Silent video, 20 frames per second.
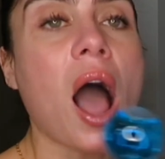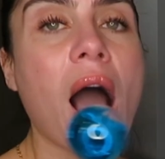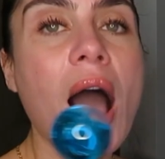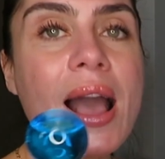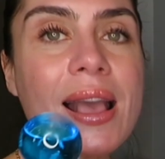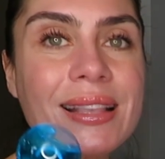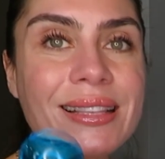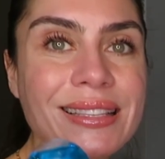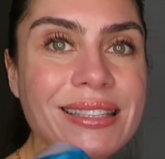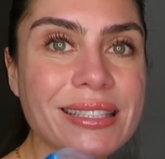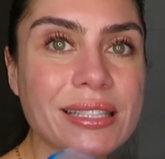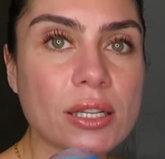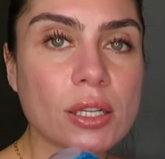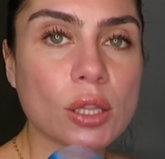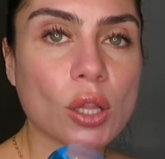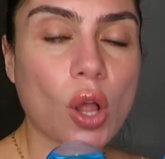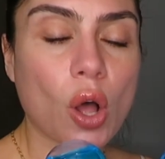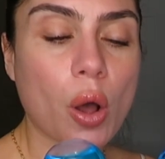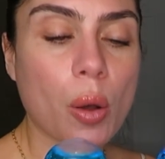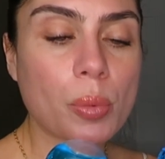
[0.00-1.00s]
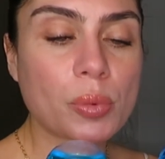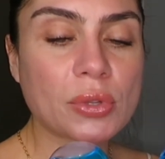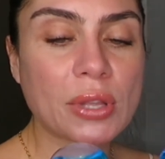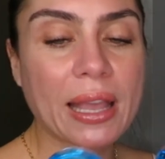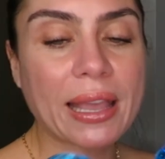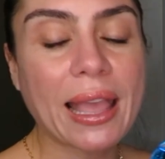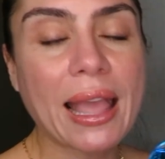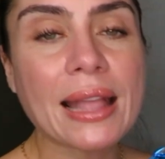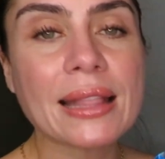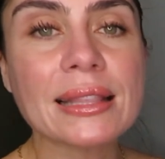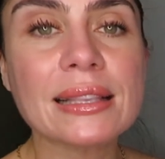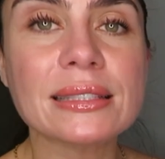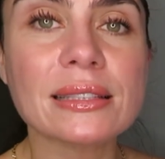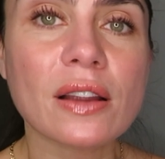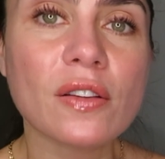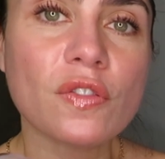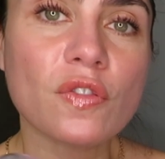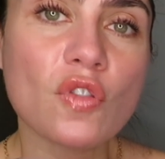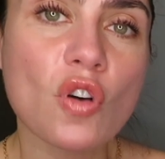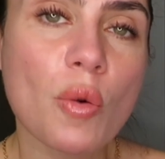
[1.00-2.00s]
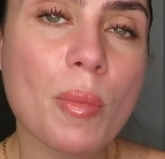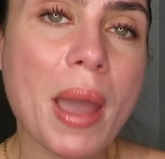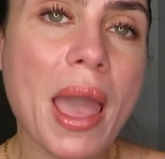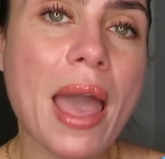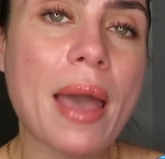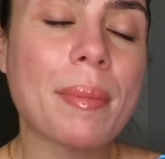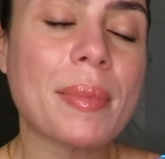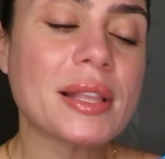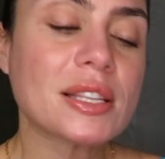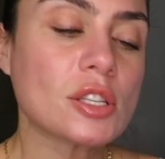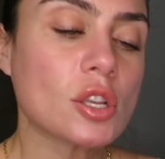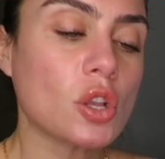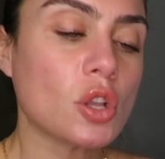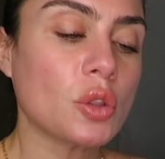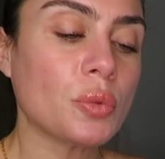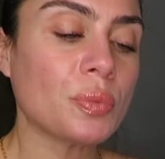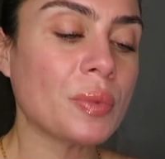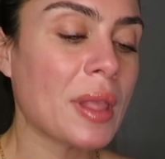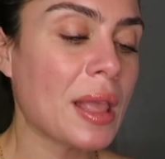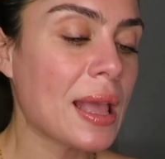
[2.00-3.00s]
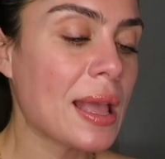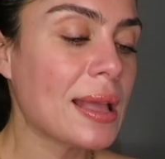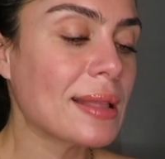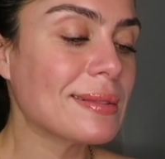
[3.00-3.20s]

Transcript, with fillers: ice globes. Again, these are from Amazon.